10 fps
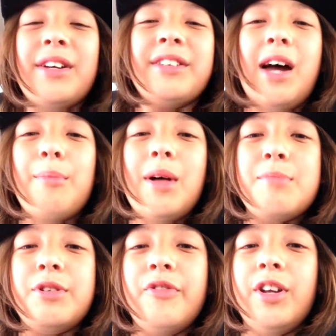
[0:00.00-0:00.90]
a
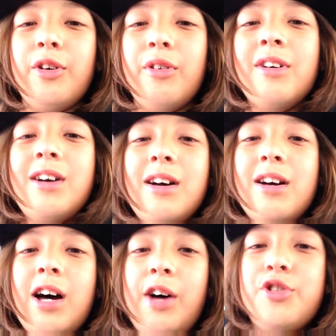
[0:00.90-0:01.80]
time-lapse video.
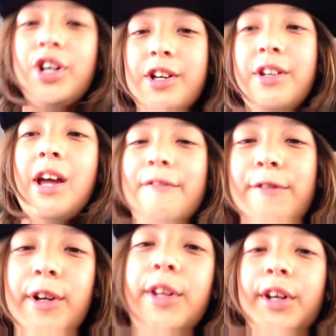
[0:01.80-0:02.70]
I'll check in
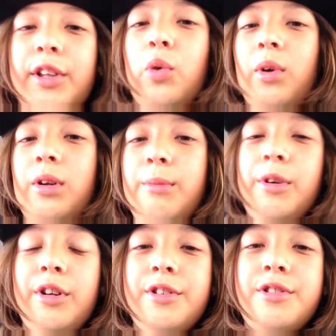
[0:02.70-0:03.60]
every, like, 20
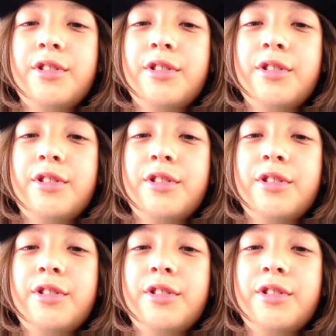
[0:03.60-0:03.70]
minutes.